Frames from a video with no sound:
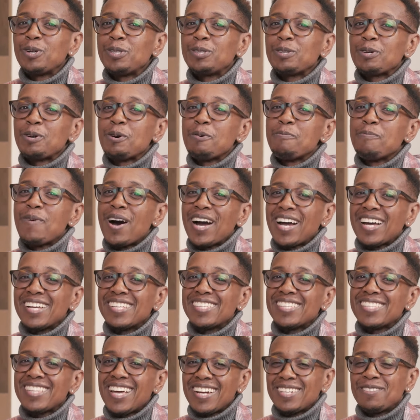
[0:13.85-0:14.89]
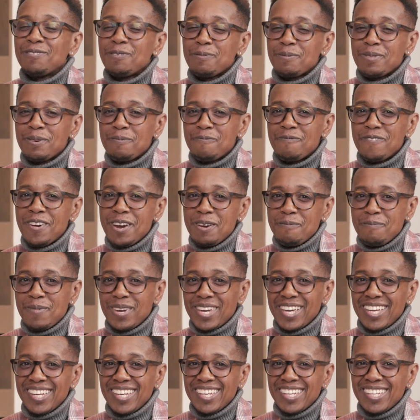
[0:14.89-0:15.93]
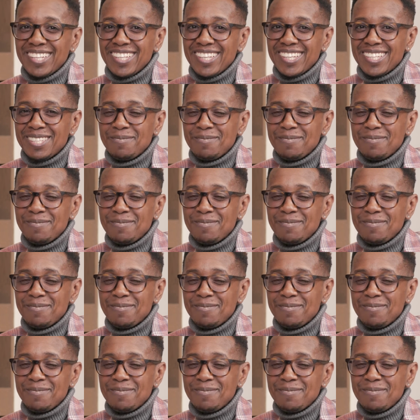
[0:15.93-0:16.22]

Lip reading: want to go back and start from the very beginning.